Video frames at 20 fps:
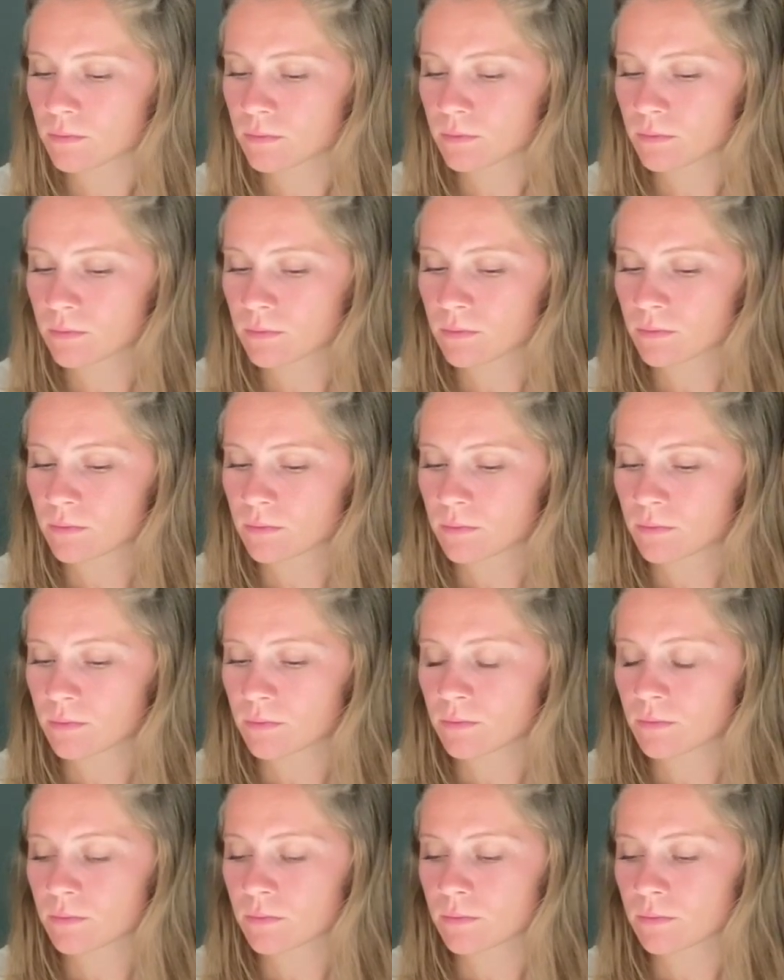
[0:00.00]

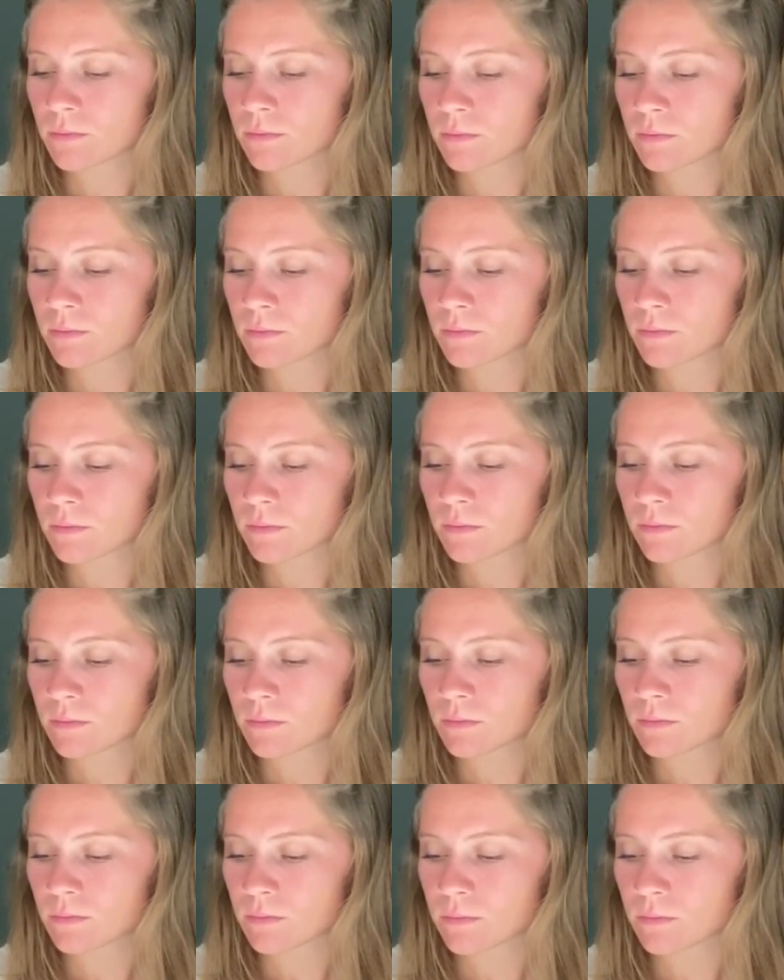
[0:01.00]

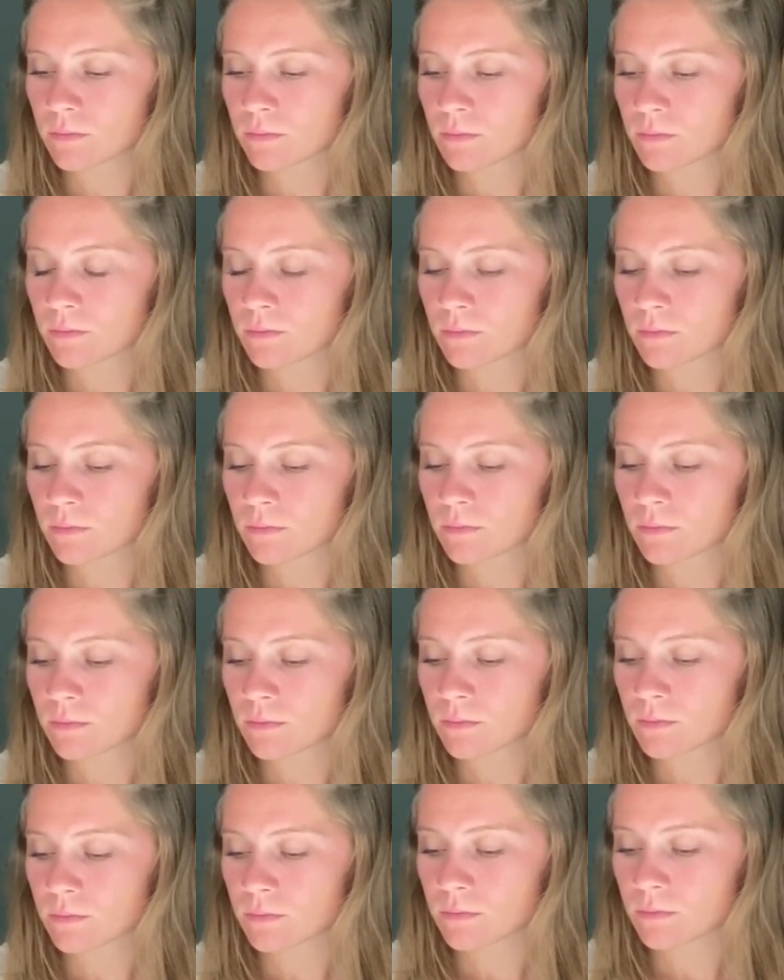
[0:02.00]

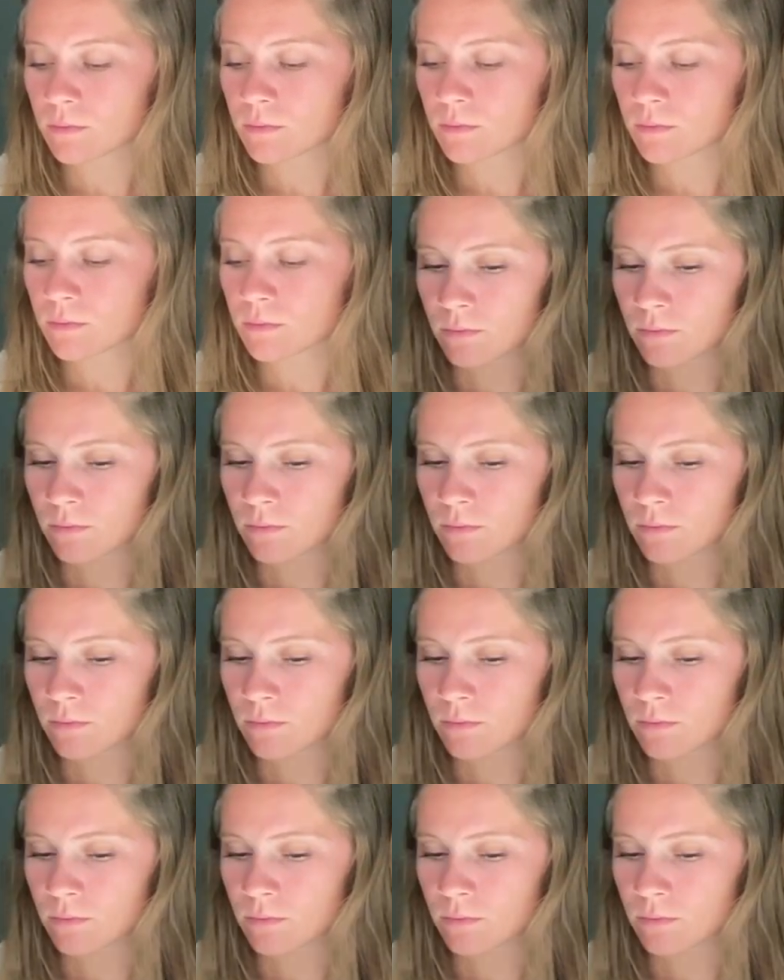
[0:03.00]
(silent)